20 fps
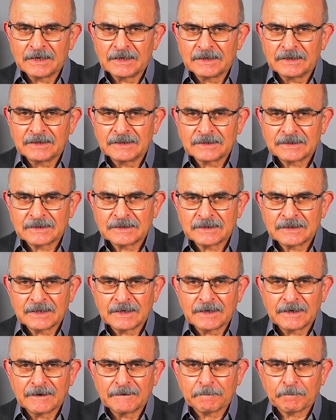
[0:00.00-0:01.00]

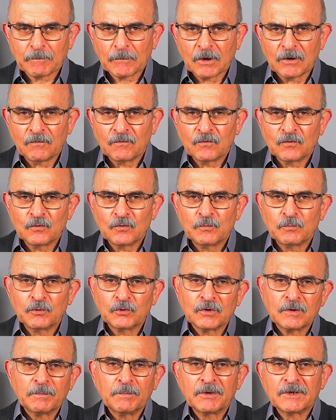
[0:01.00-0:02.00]
if you
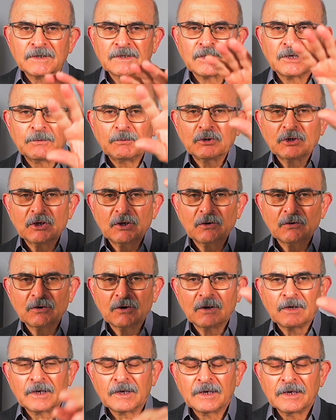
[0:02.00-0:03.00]
put the prescription on
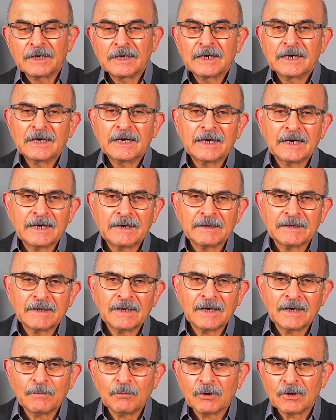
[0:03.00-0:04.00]
the
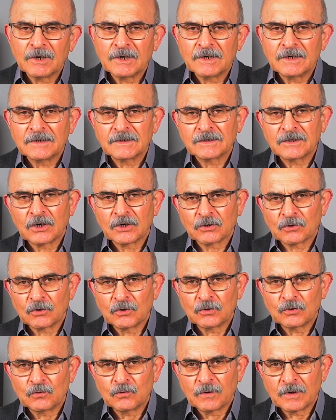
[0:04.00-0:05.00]
table, it's not
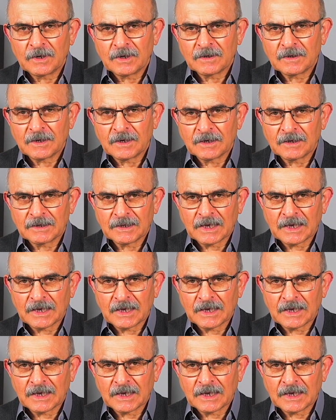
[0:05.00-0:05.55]
going to do anything.